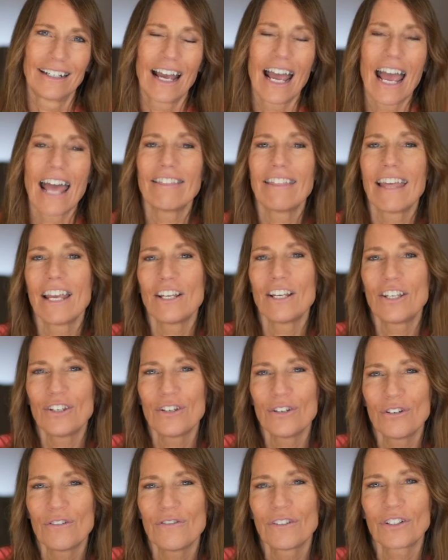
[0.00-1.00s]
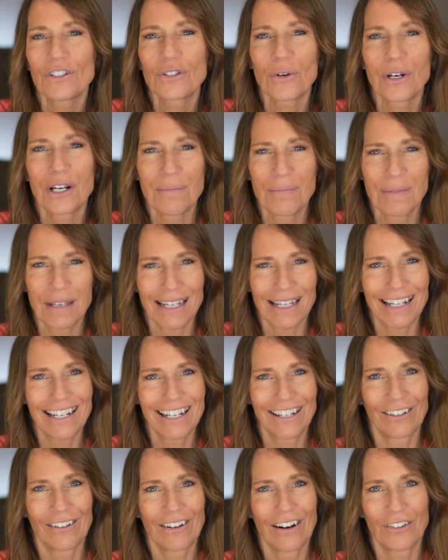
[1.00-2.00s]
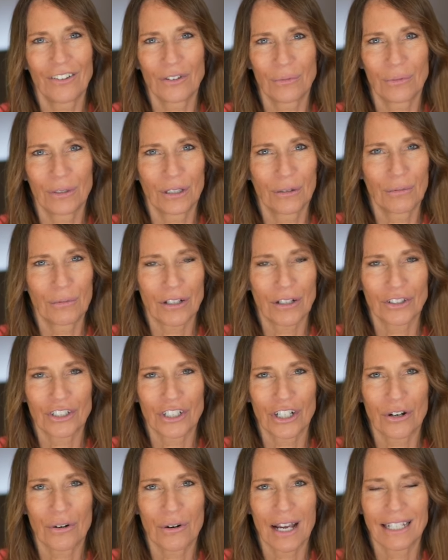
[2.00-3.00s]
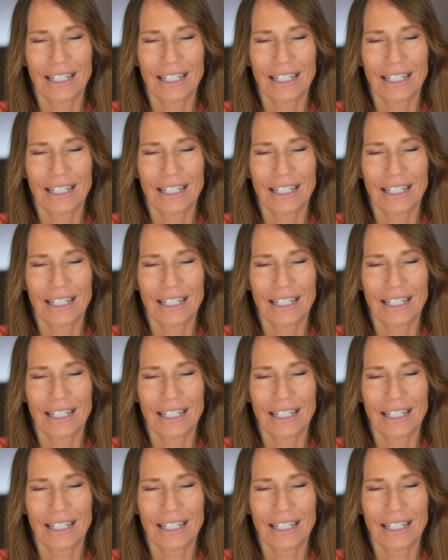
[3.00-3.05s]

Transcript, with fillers: And thank you for joining me here on the Real Wealth Show.